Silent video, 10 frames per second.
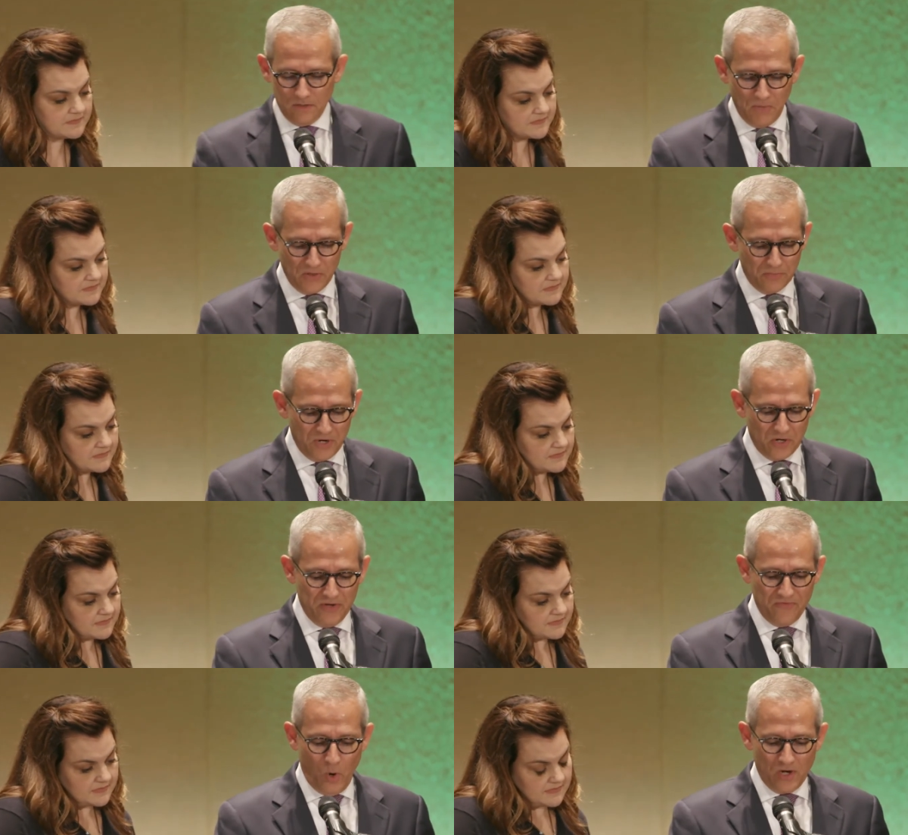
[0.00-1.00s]
Speaker 1: Mother
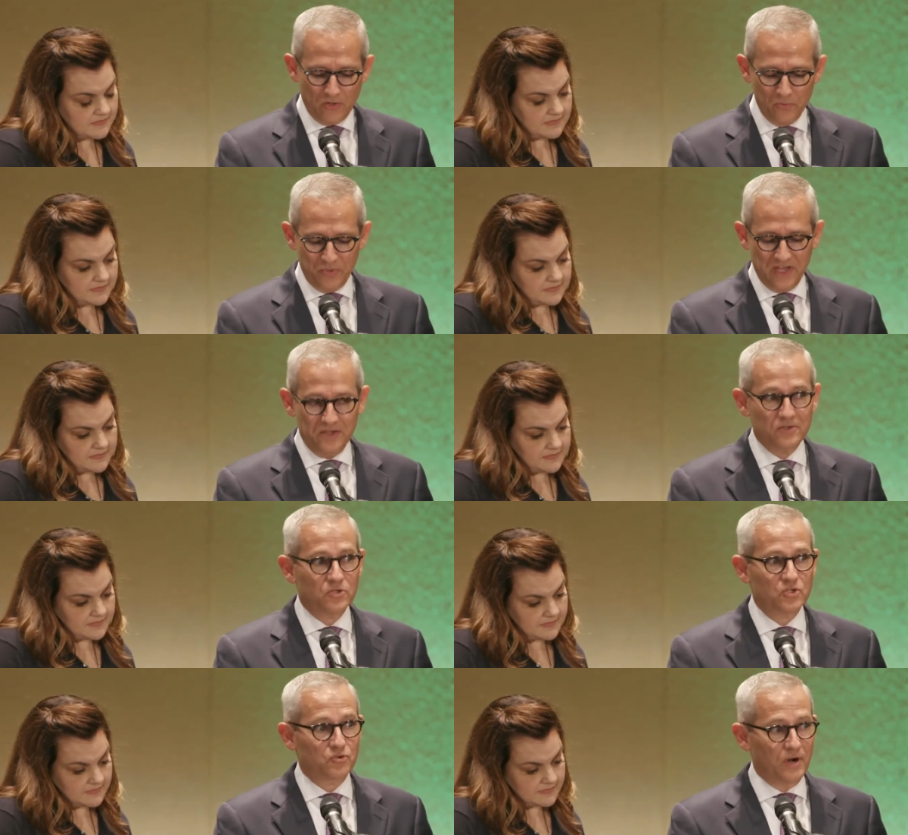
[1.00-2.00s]
Mary of Guadalupe,
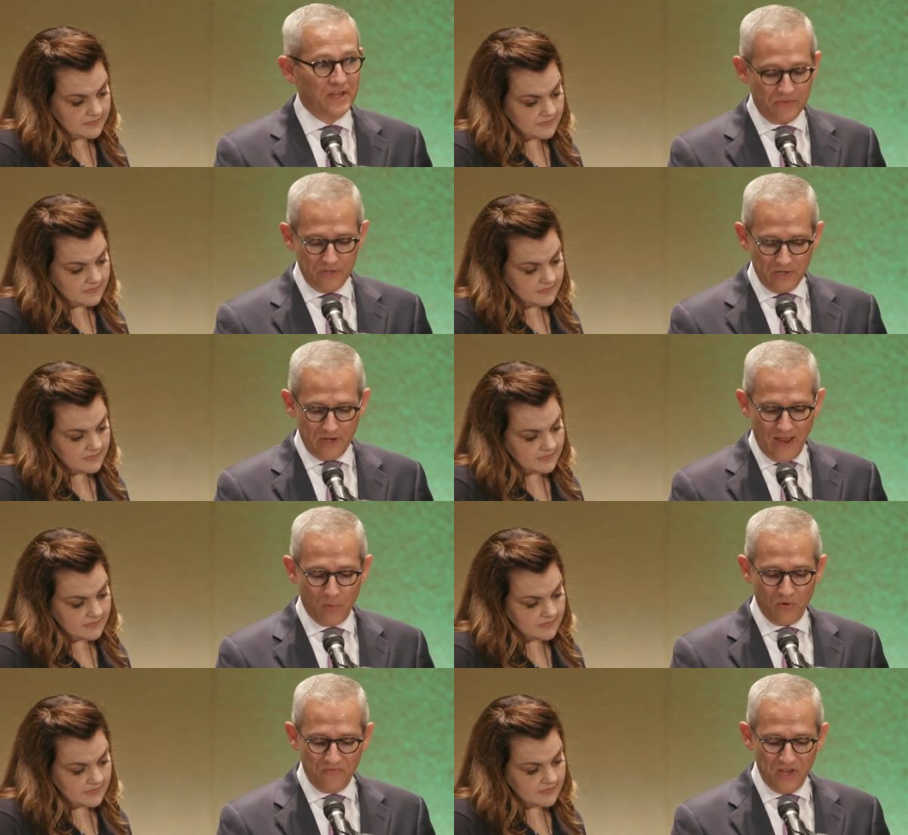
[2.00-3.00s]
strengthen
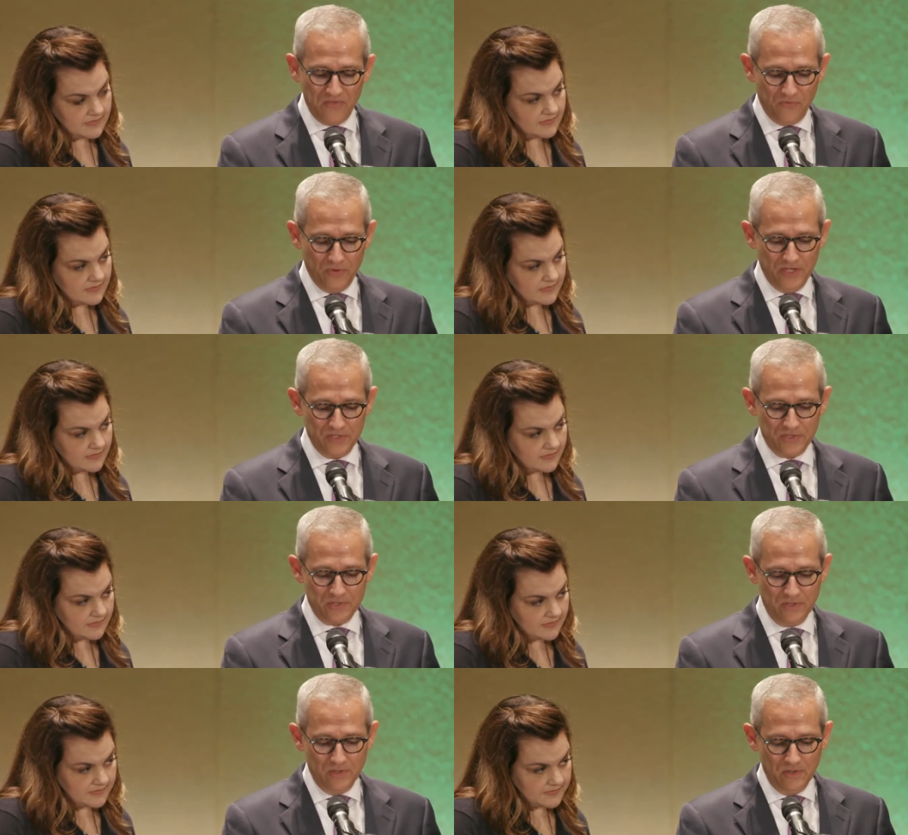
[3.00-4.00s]
our
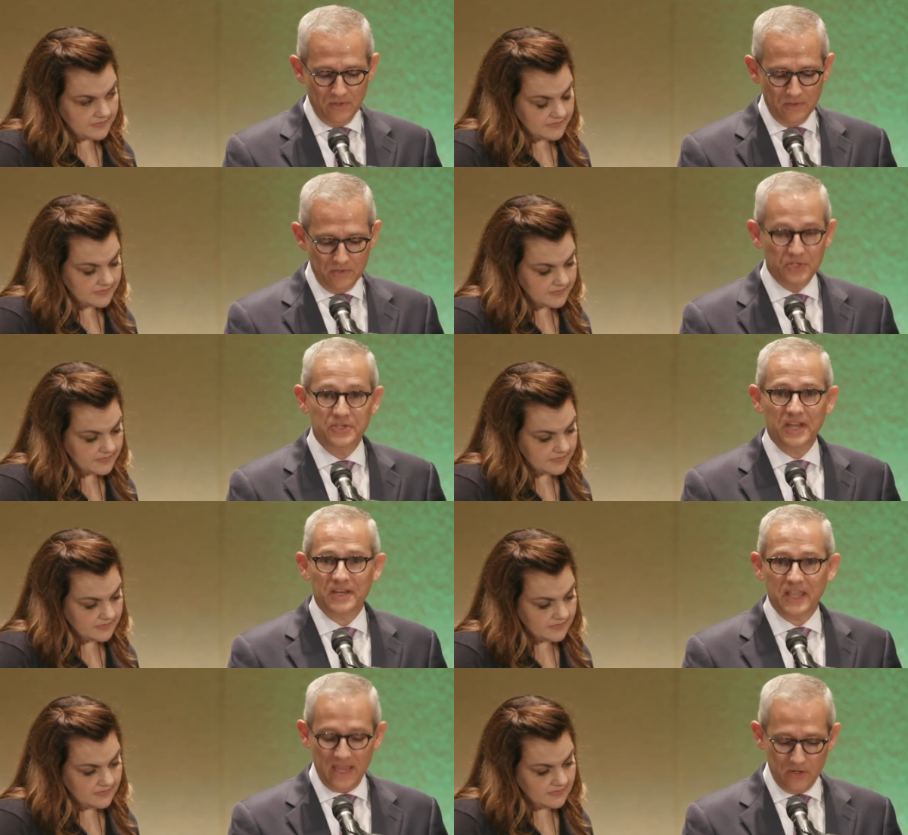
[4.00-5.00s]
faithfulness to
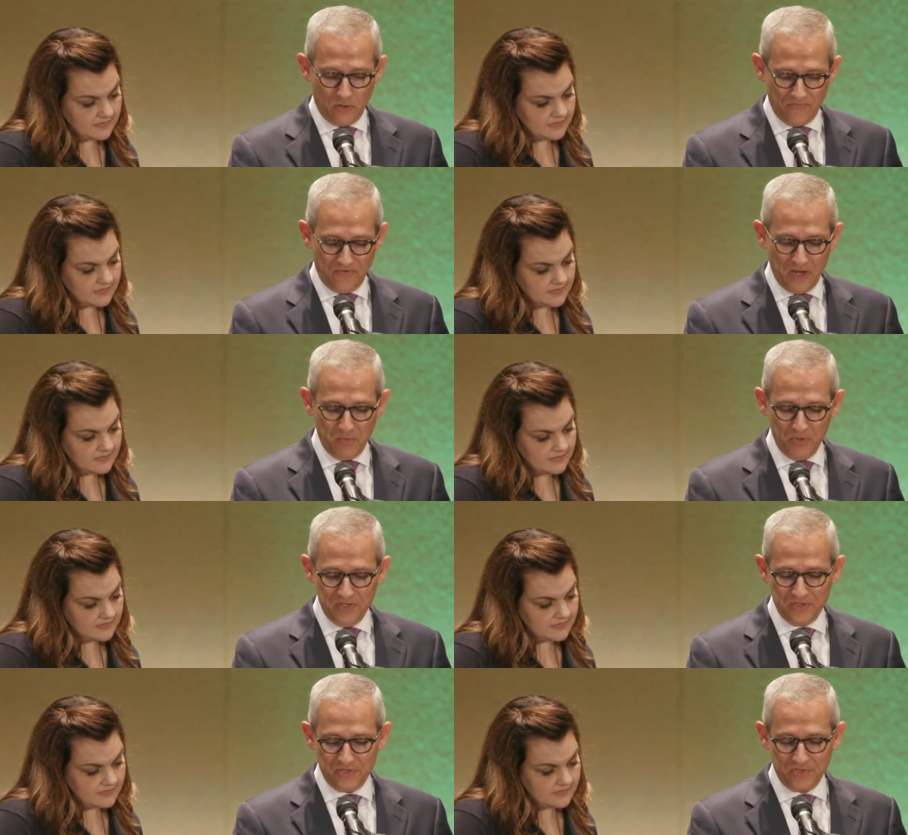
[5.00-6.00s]
dedicate our
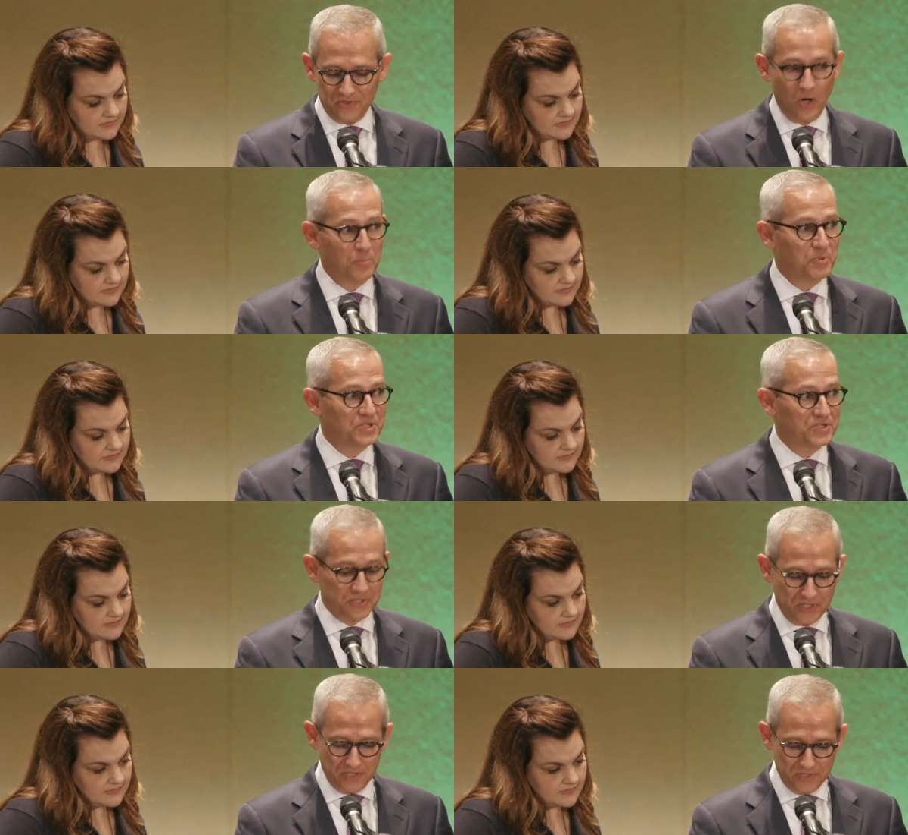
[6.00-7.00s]
families, our
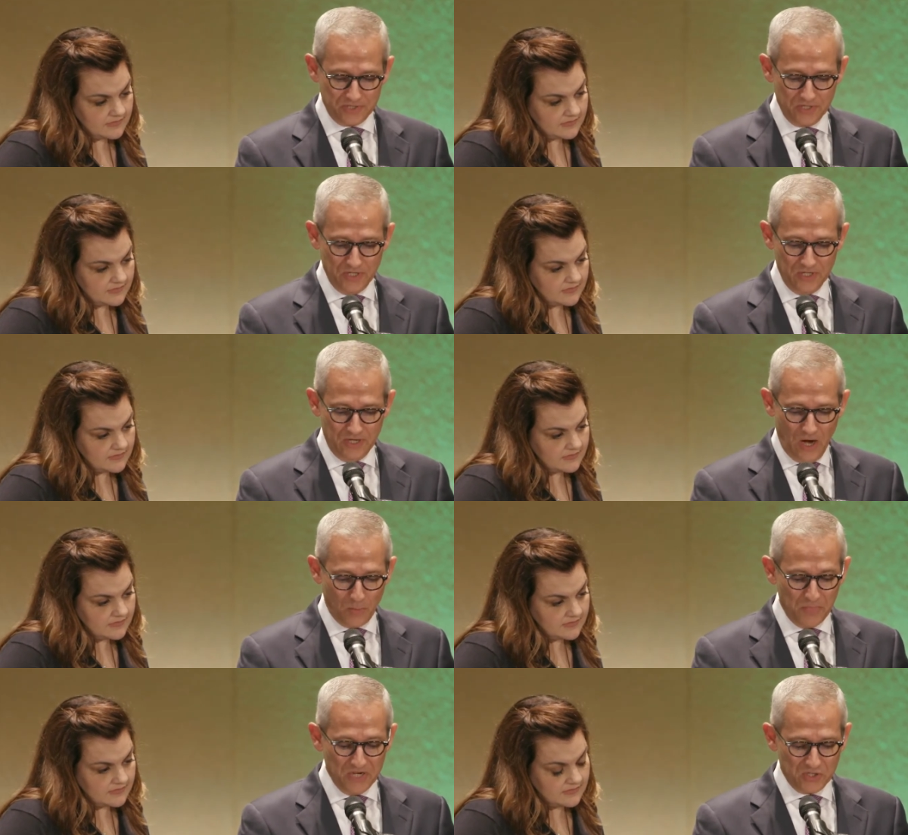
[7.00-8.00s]
businesses,
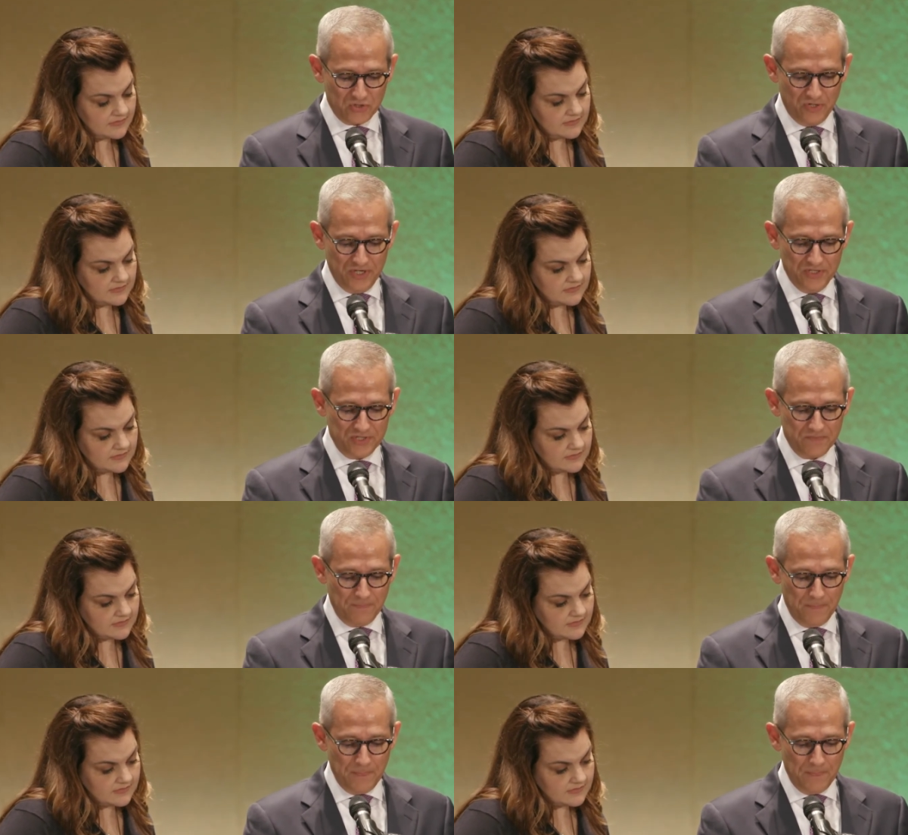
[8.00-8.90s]
our ministries,